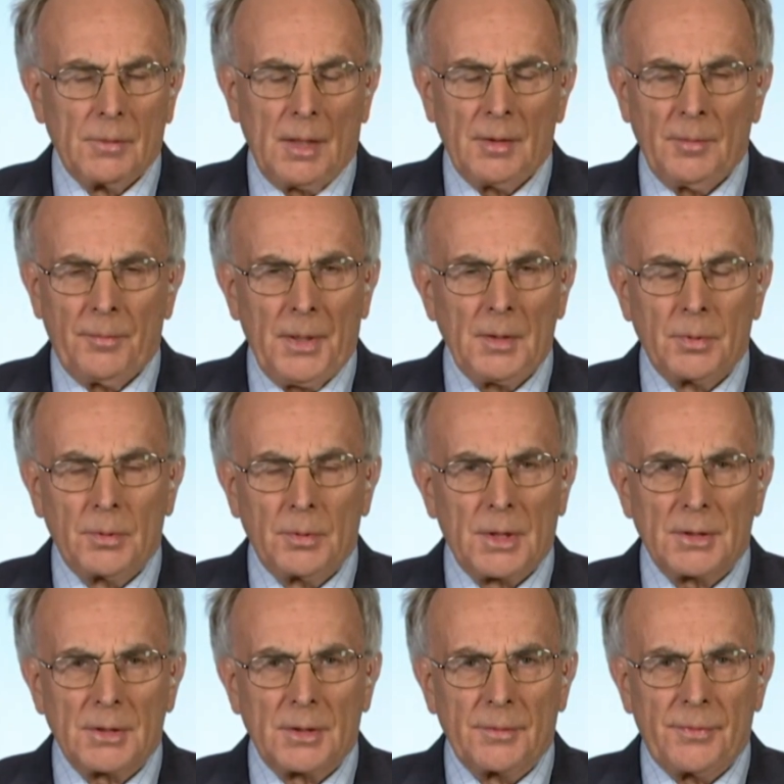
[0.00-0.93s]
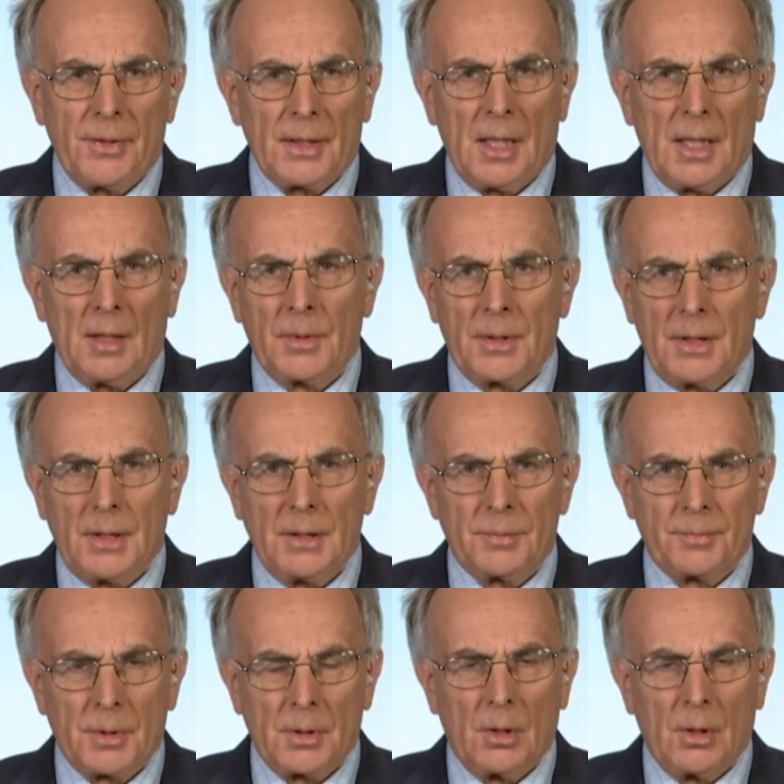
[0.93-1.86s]
And people just are fed up with
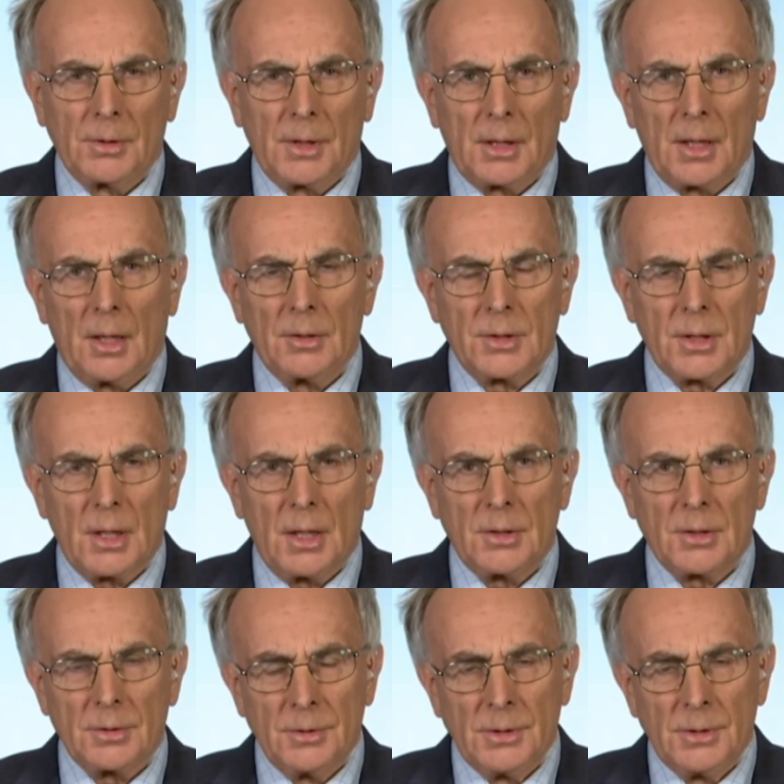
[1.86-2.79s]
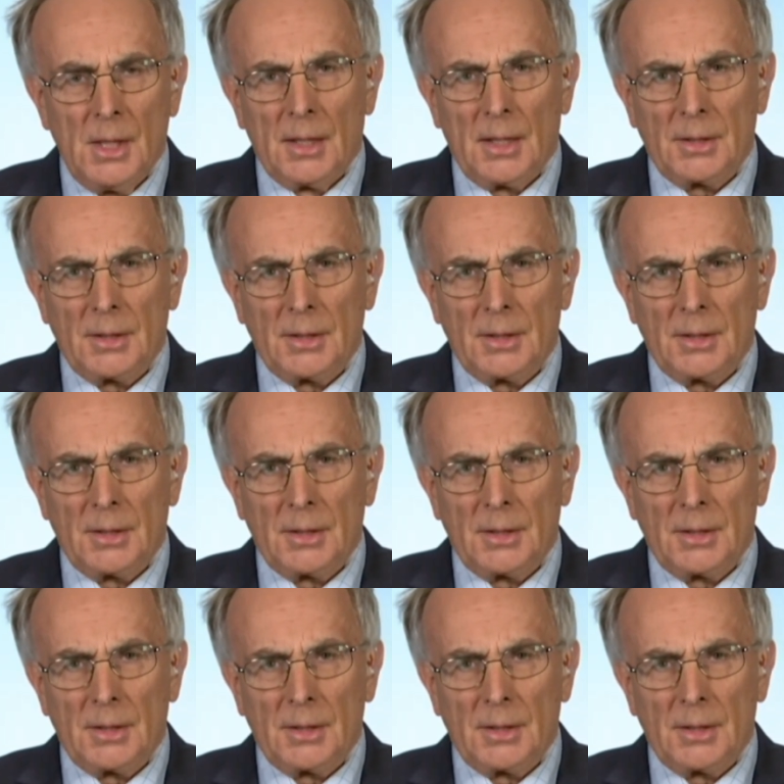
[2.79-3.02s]
these prolonged negotiations.